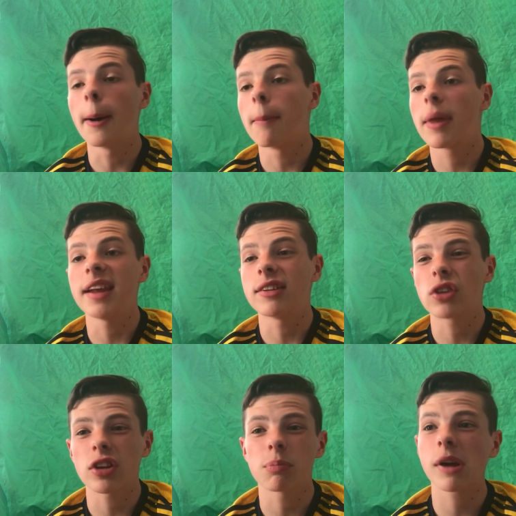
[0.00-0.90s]
they
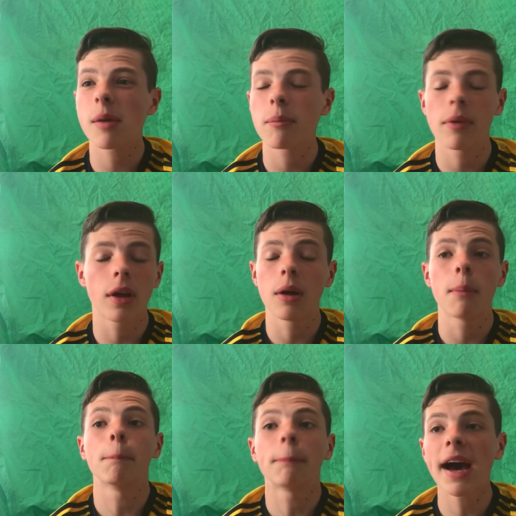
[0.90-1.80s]
decided to
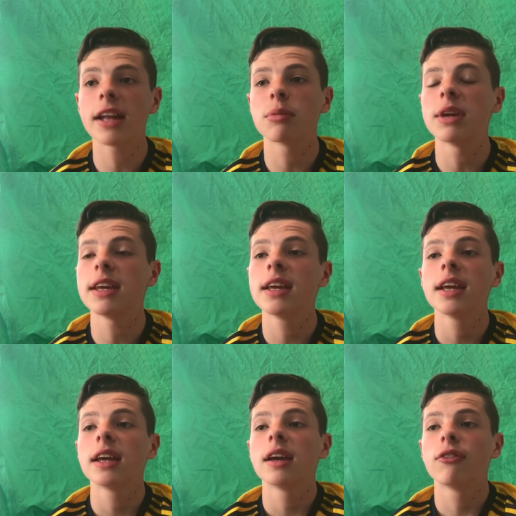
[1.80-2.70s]
ban me
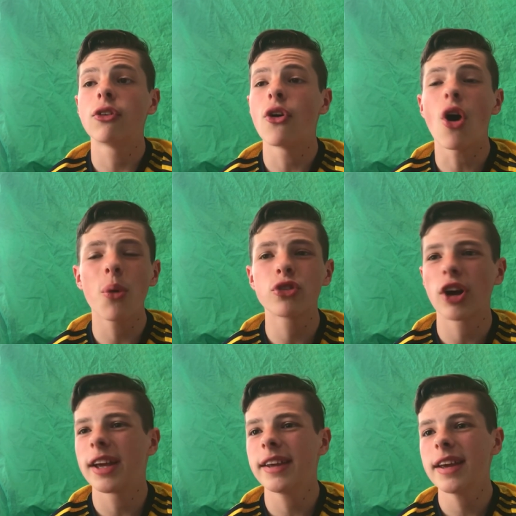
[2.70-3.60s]
for a whole
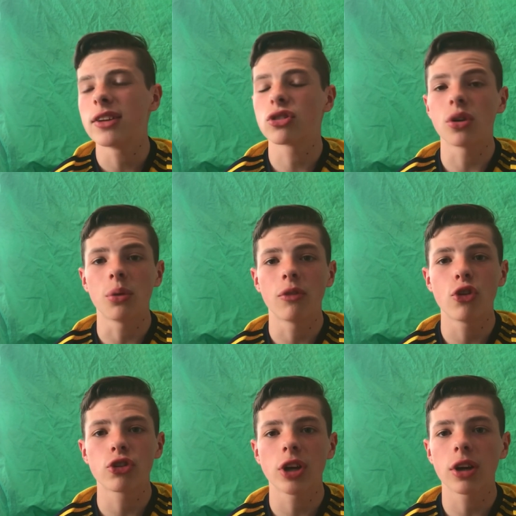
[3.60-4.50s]
entire year, so
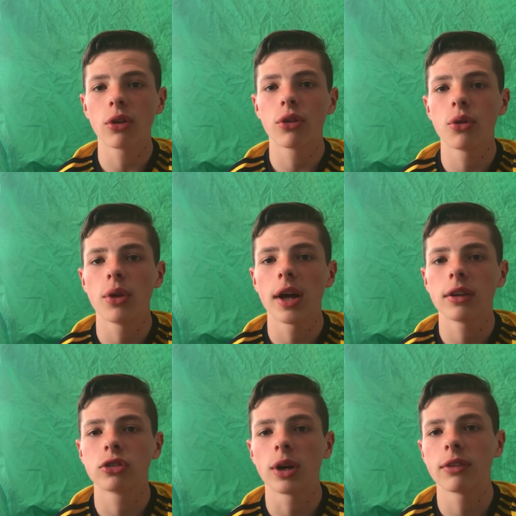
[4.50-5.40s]
unfortunately I cannot do that,
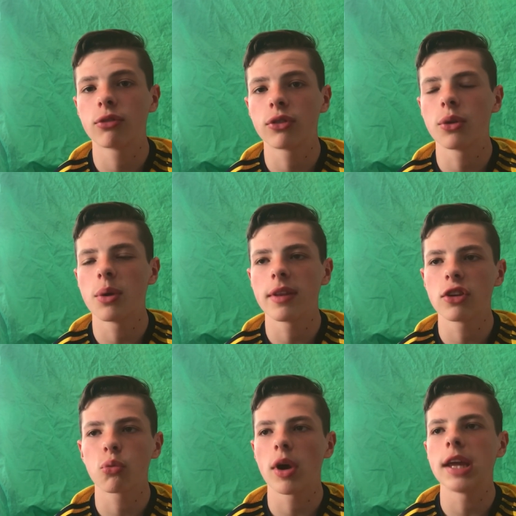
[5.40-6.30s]
so I have to do it
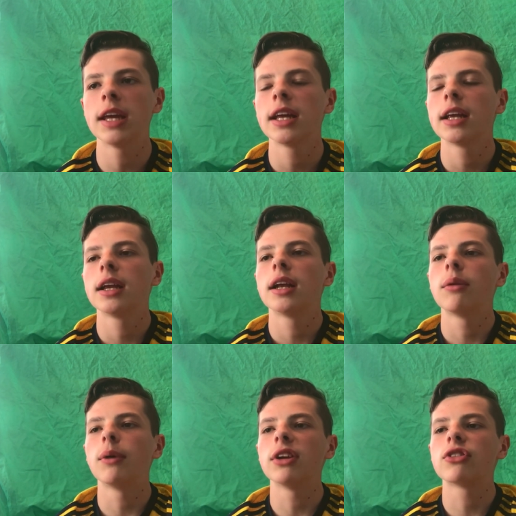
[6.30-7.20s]
this way,
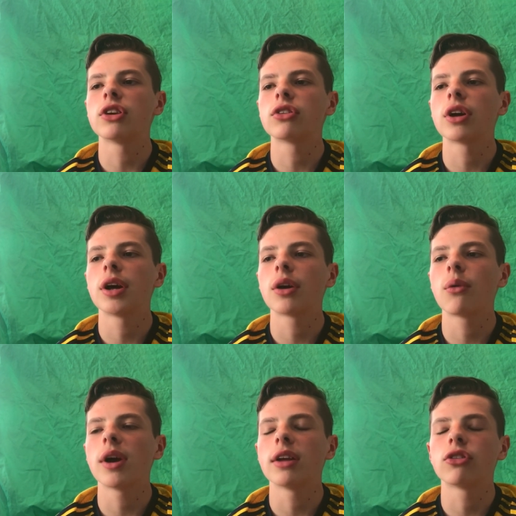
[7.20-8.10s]
which is
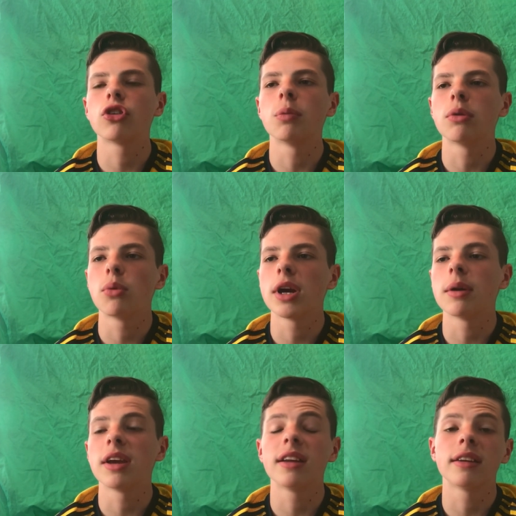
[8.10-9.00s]
quite a stupid way.
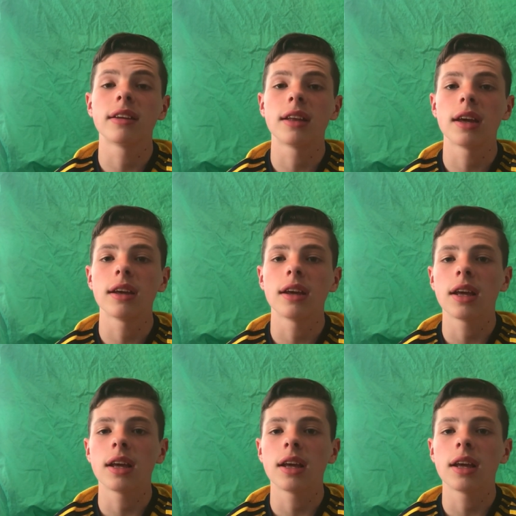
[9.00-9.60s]
At the end of the day,